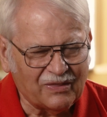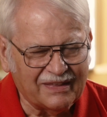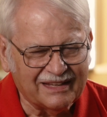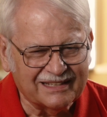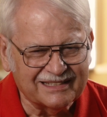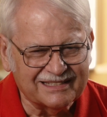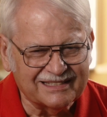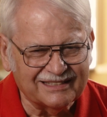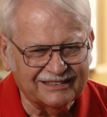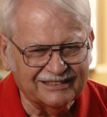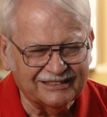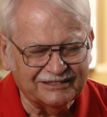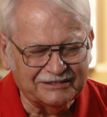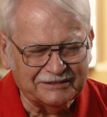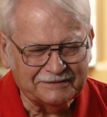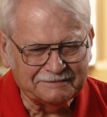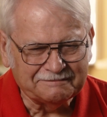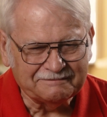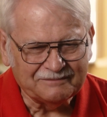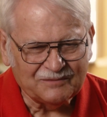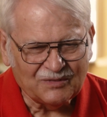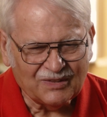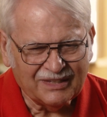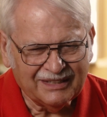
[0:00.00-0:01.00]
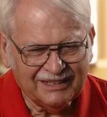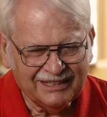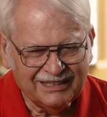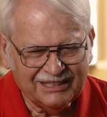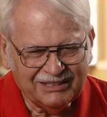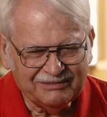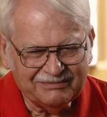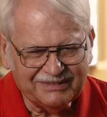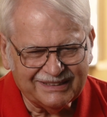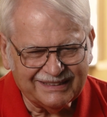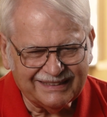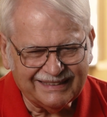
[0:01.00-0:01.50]
And so,
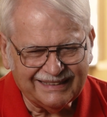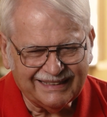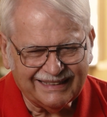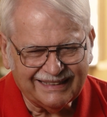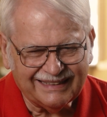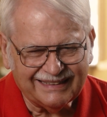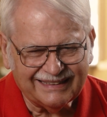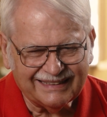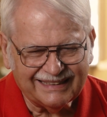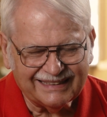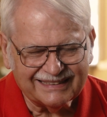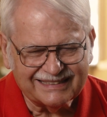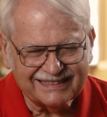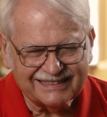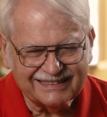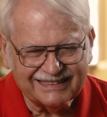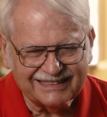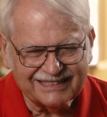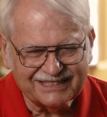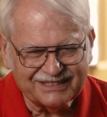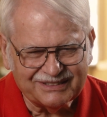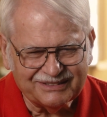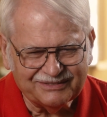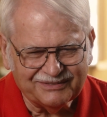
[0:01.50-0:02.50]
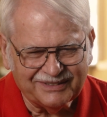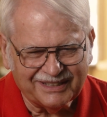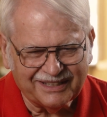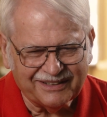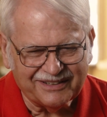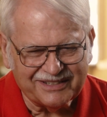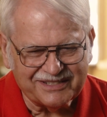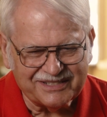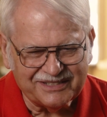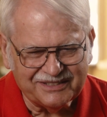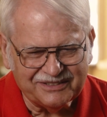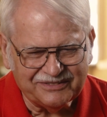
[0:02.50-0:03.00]
but yeah, that's just one of
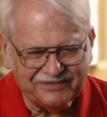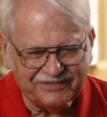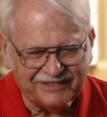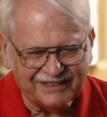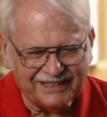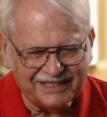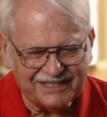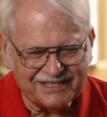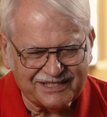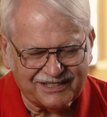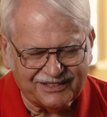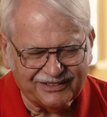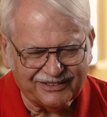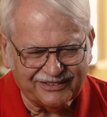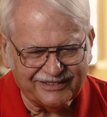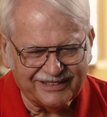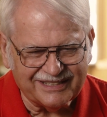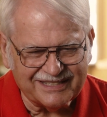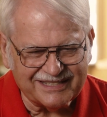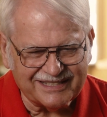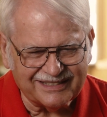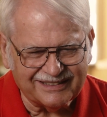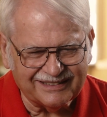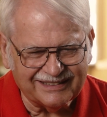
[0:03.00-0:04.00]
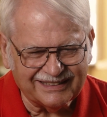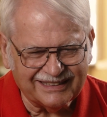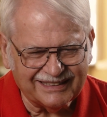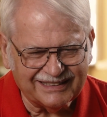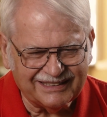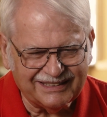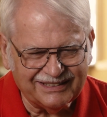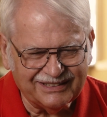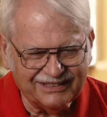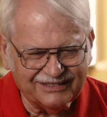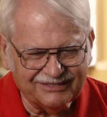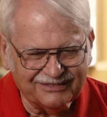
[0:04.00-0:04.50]
those little funny stories there
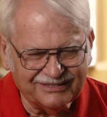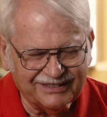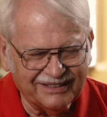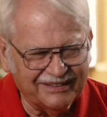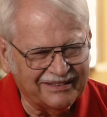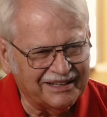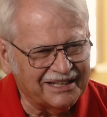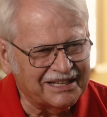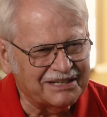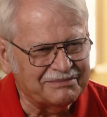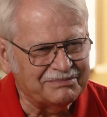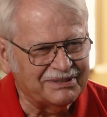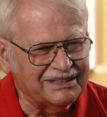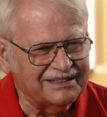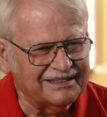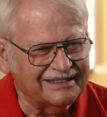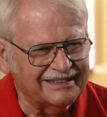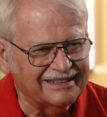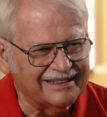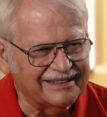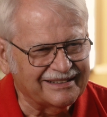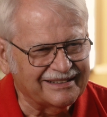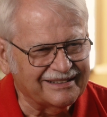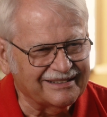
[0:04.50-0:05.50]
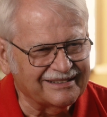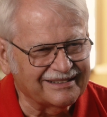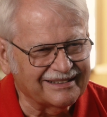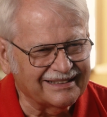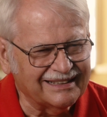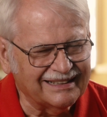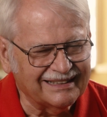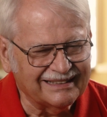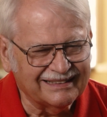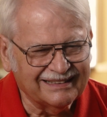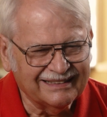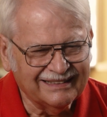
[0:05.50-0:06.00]
that you think about later
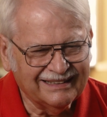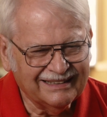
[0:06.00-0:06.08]
that